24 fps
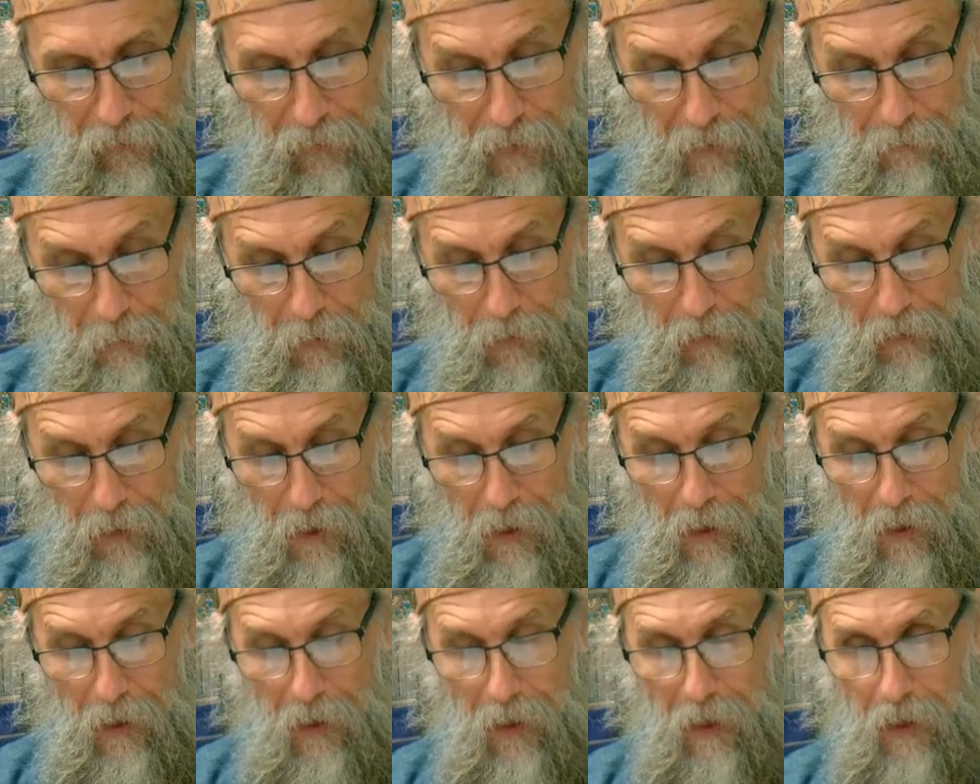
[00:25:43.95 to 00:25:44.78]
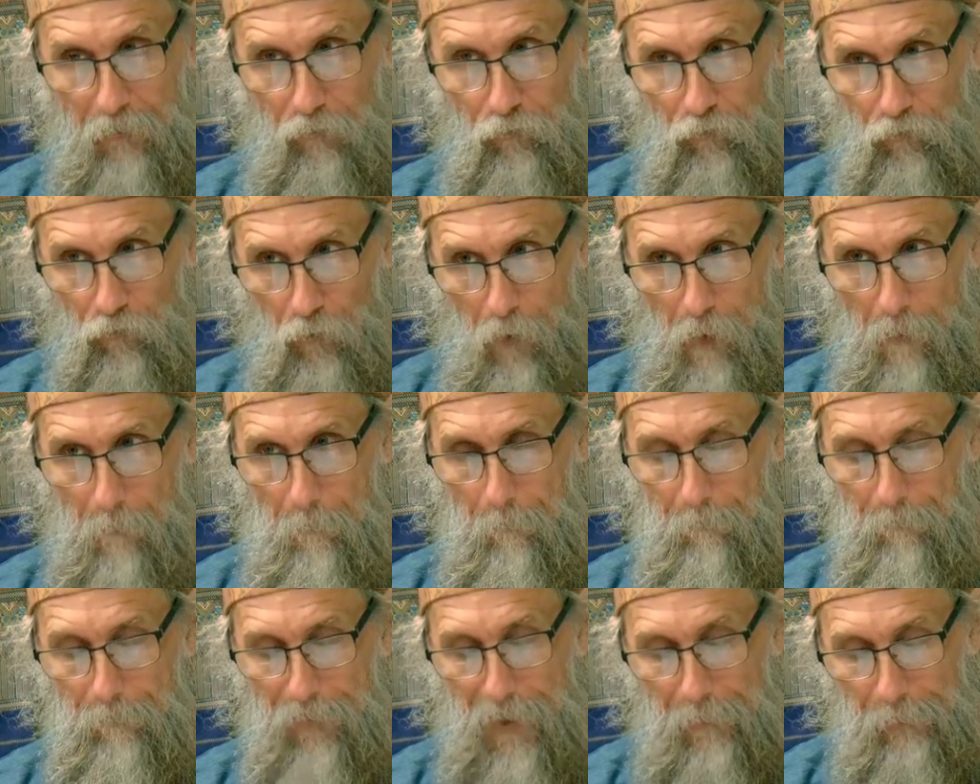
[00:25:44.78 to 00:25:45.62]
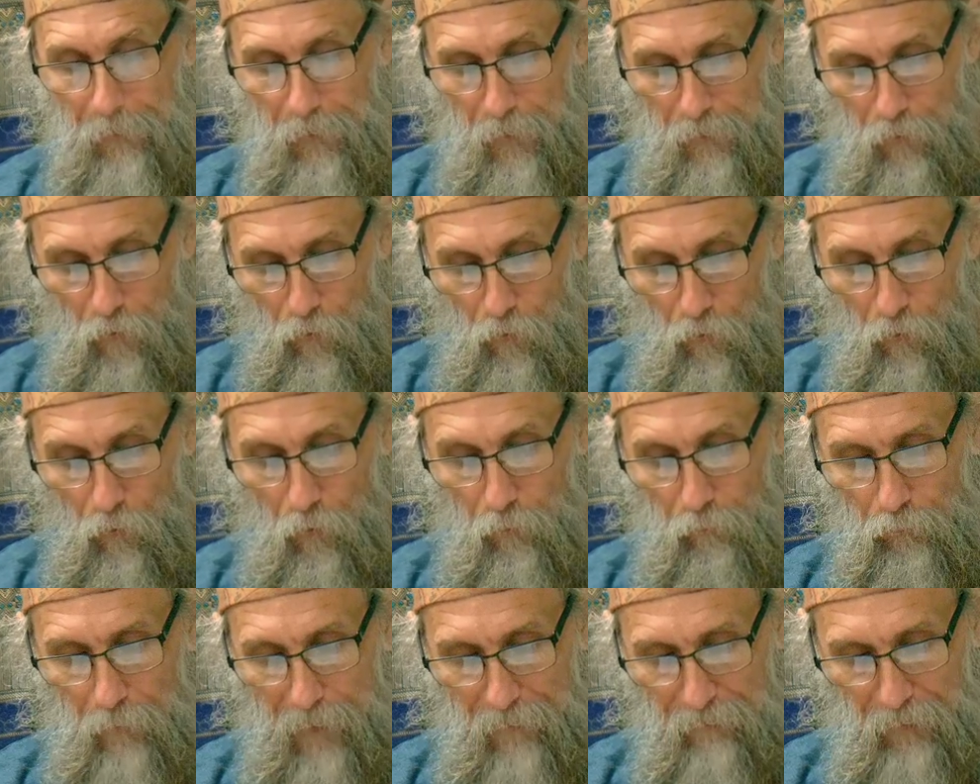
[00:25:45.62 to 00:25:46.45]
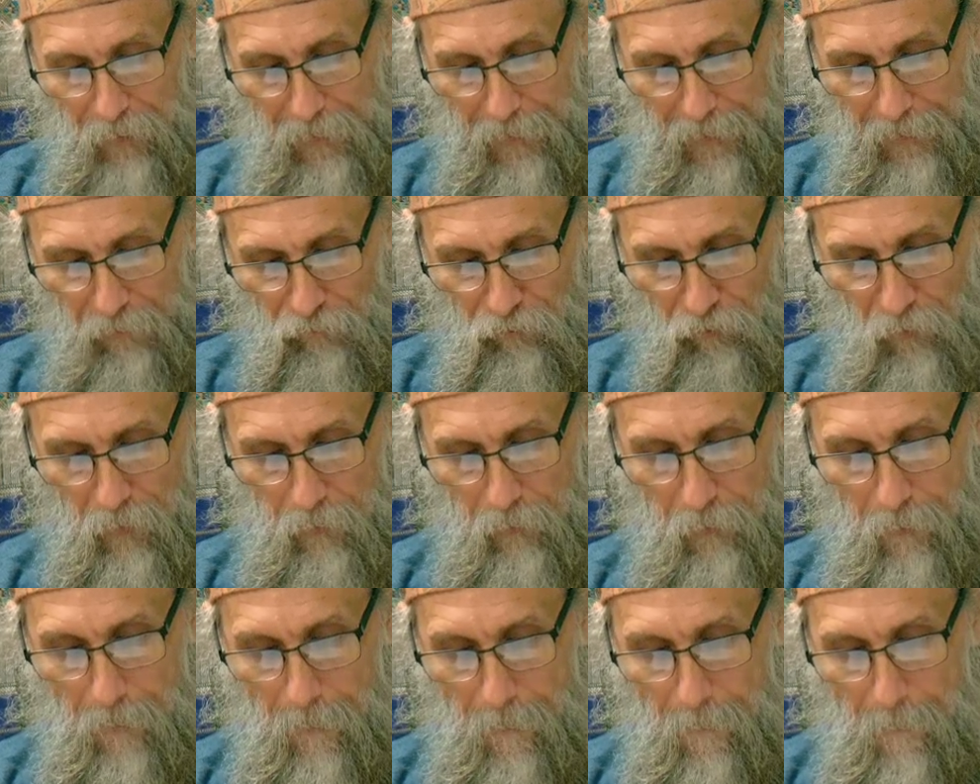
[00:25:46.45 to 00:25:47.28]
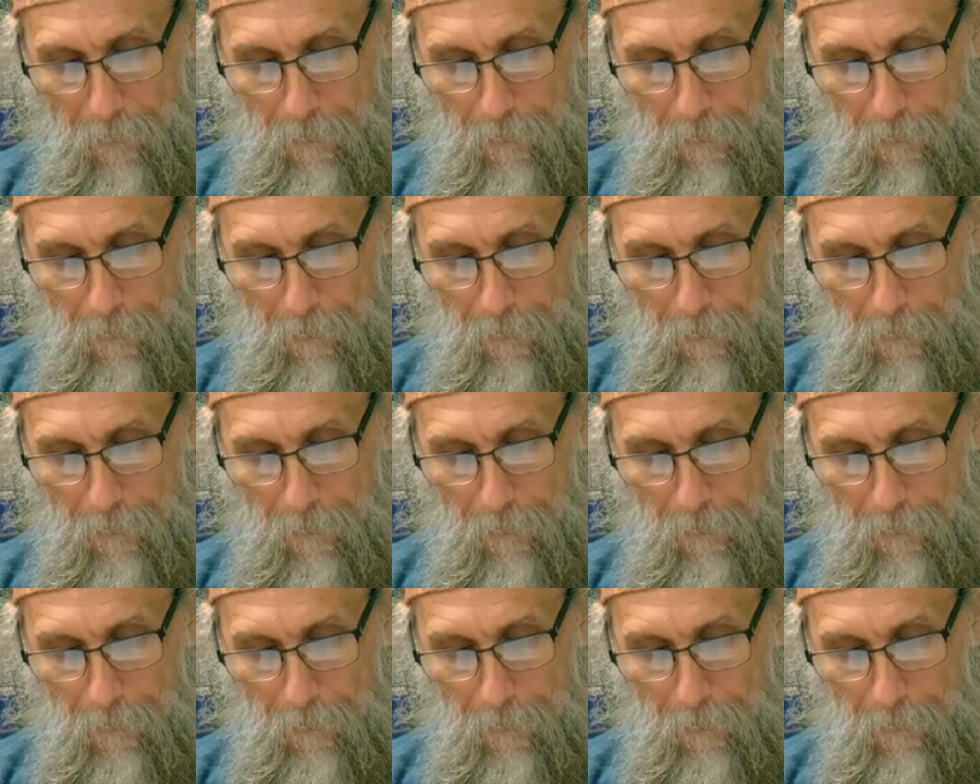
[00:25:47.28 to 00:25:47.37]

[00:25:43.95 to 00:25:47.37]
claiming extra biblical revelation.